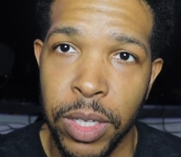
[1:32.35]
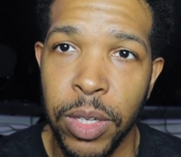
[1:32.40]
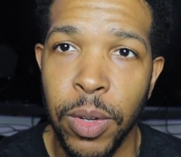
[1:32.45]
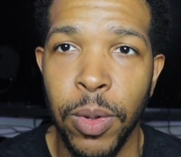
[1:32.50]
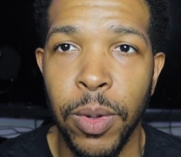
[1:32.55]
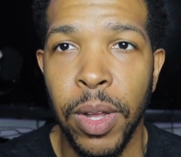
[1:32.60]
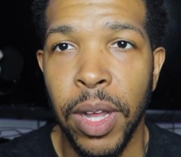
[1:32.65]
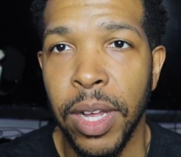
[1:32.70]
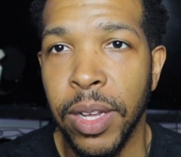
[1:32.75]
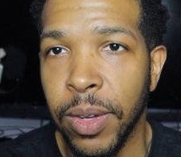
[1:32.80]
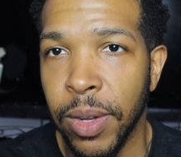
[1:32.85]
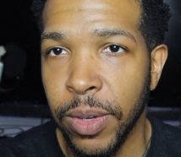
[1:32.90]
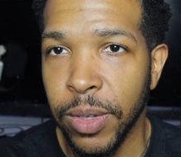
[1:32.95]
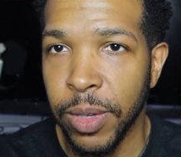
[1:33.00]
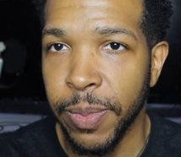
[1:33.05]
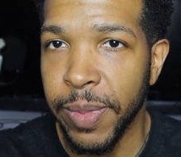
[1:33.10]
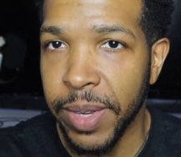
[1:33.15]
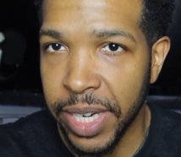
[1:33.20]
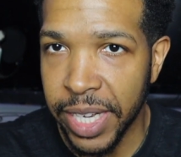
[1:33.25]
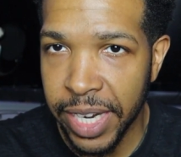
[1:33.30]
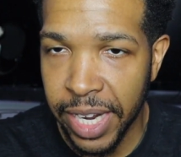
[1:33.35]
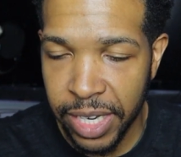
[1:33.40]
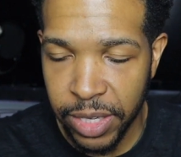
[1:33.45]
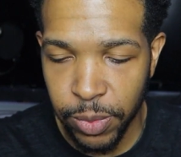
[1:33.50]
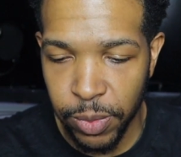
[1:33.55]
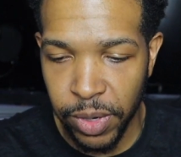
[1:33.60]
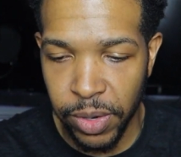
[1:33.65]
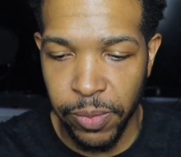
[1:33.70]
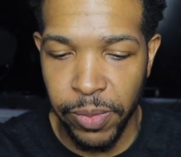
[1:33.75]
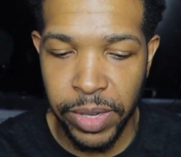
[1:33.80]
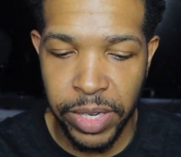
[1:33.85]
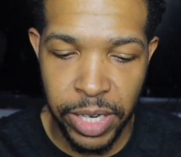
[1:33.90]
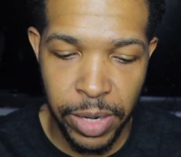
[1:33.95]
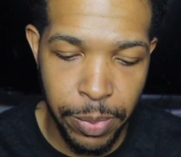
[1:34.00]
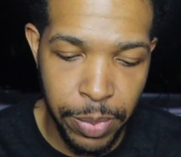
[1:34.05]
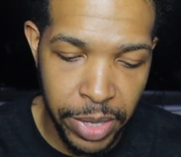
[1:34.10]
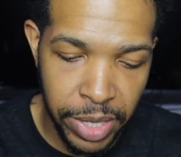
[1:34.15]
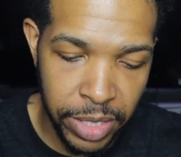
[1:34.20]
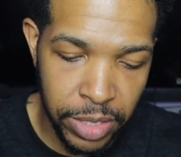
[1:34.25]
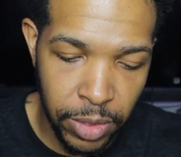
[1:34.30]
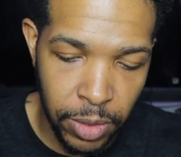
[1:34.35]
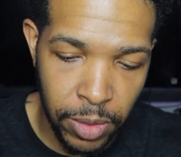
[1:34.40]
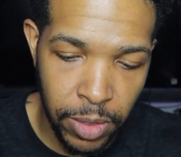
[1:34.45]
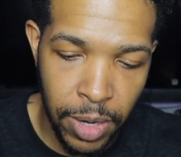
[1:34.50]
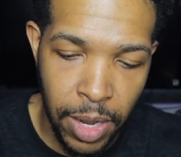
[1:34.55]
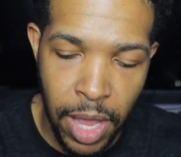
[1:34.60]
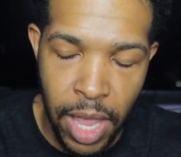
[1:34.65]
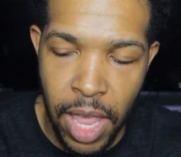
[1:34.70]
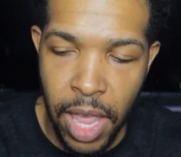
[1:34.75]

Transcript: So ultimately, that's what it really depends on.